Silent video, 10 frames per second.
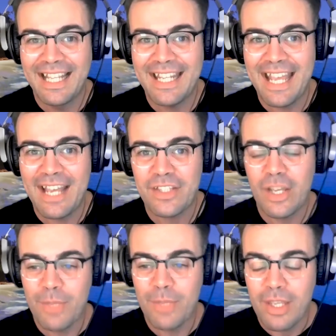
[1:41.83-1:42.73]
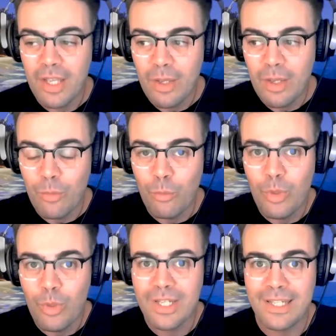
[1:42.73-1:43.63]
Now, tell me,
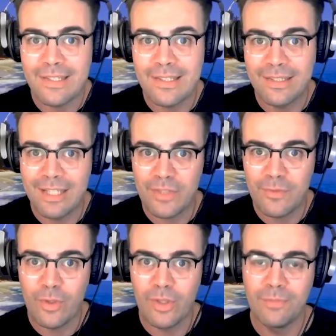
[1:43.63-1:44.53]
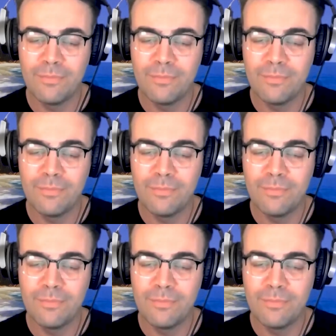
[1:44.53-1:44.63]
what is Lushfoil?